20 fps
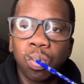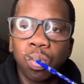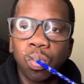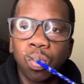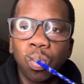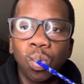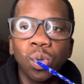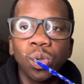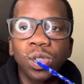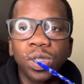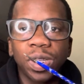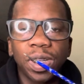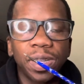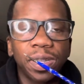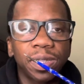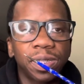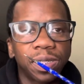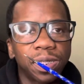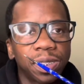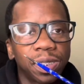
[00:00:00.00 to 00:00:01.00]

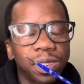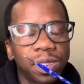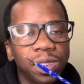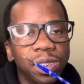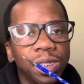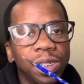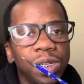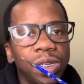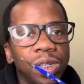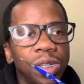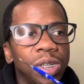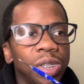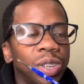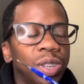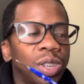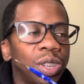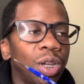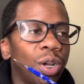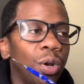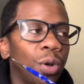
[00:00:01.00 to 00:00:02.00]
Wassup.
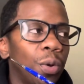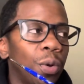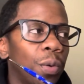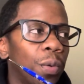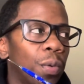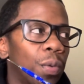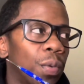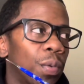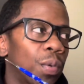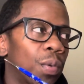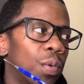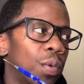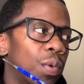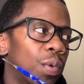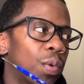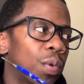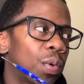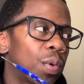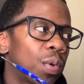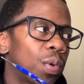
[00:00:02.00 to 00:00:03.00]
So
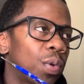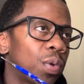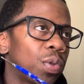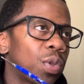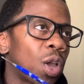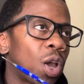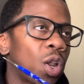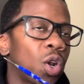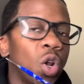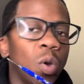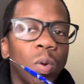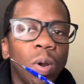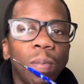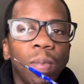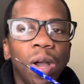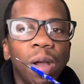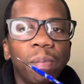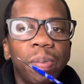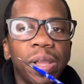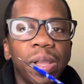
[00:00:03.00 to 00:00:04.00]
y'all know my
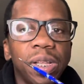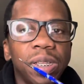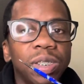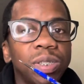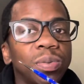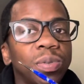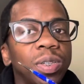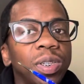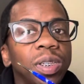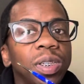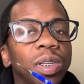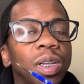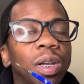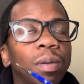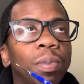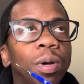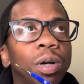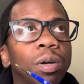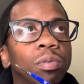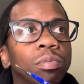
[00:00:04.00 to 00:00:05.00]
mom passed away
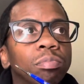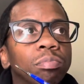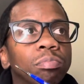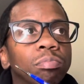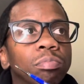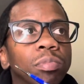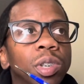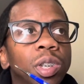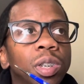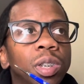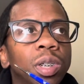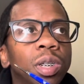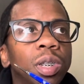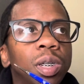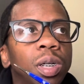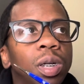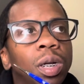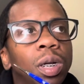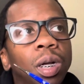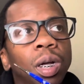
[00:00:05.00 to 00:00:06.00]
about
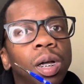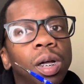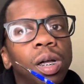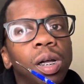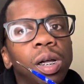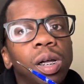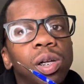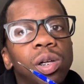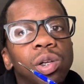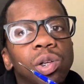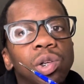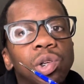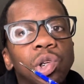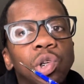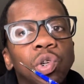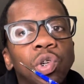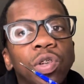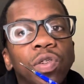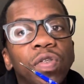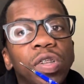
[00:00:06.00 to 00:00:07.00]
on
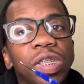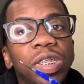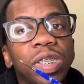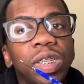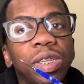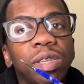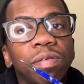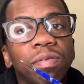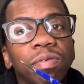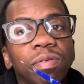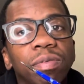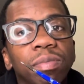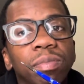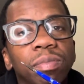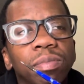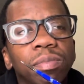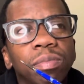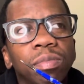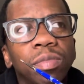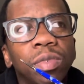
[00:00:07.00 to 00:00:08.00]
the 15th.
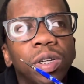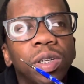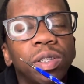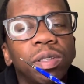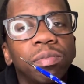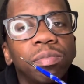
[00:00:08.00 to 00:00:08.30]
What?